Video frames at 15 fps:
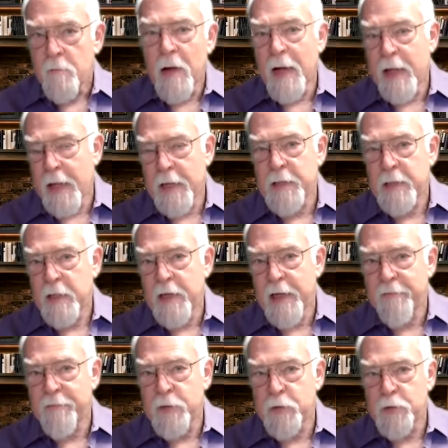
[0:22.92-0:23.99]
my idea
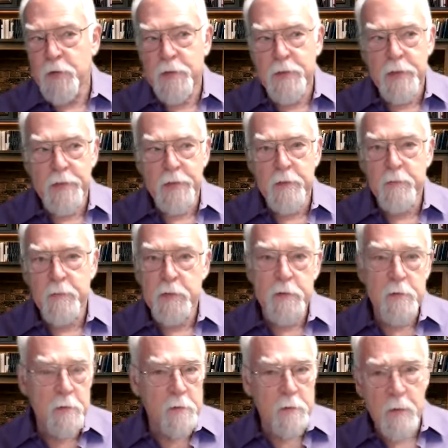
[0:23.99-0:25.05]
having two
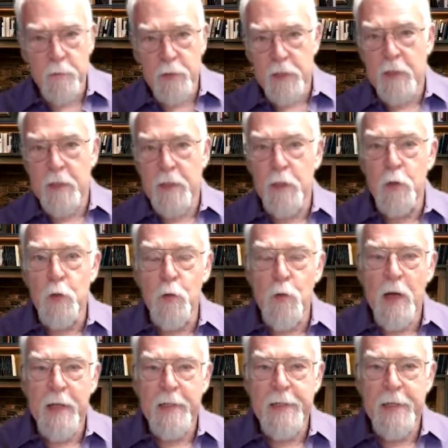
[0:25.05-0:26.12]
systems, not particularly a
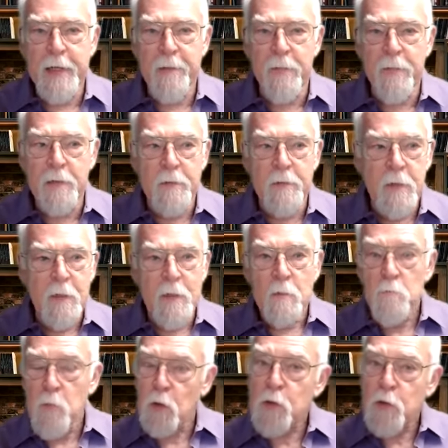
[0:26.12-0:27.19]
new idea, but
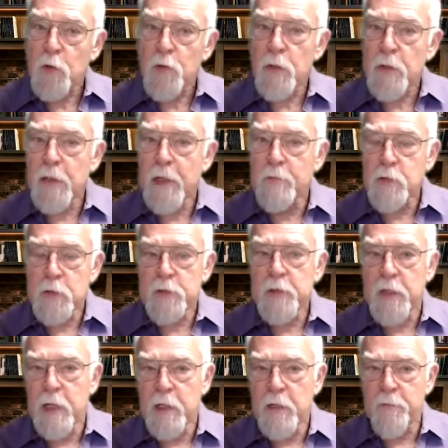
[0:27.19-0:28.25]
most certainly I've
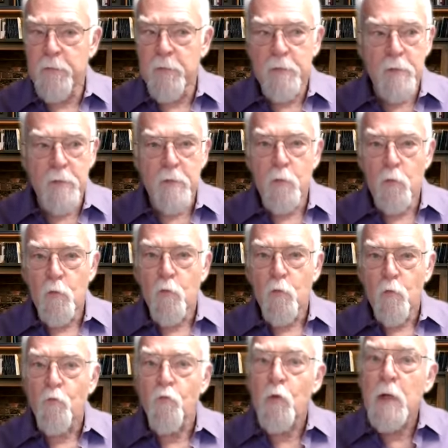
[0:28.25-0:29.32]
just kind of
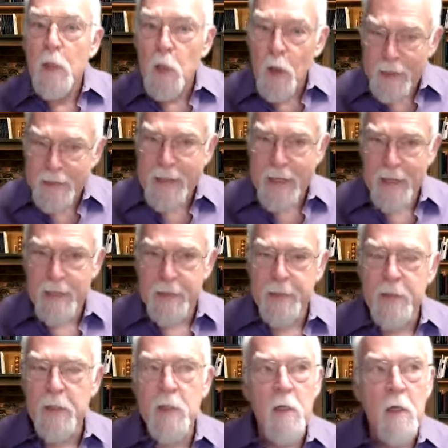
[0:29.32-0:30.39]
re-looked at it.
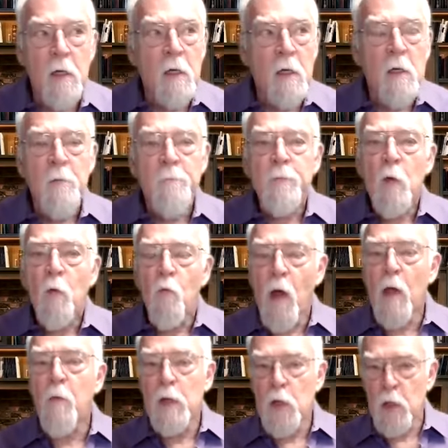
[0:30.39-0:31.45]
And
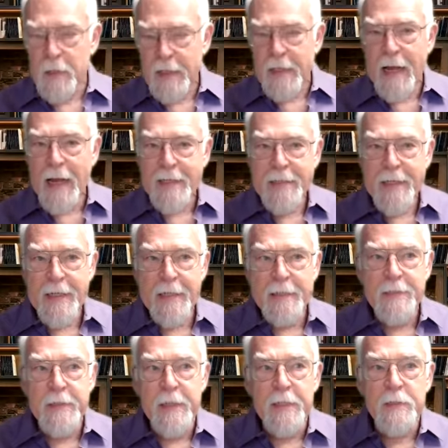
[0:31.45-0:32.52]
why we look at
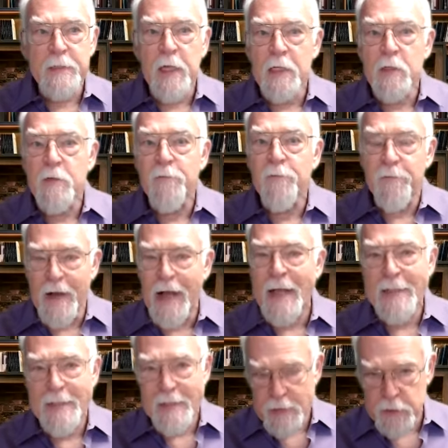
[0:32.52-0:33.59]
ideas is not to
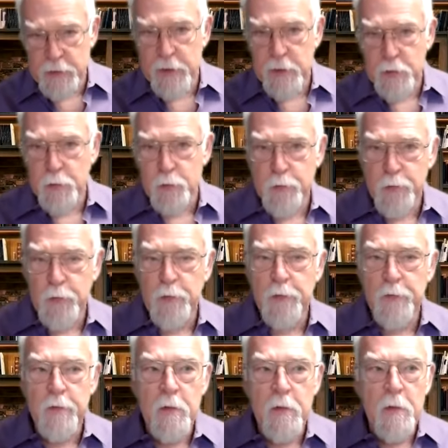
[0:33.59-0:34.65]
find an essential
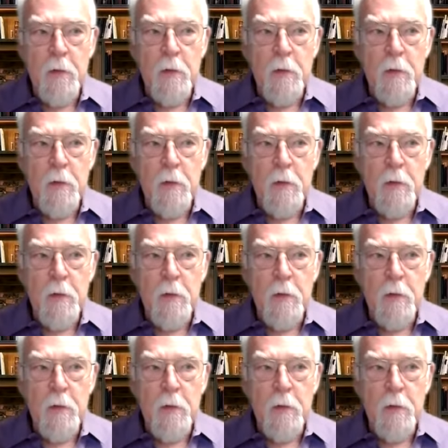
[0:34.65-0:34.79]
truth,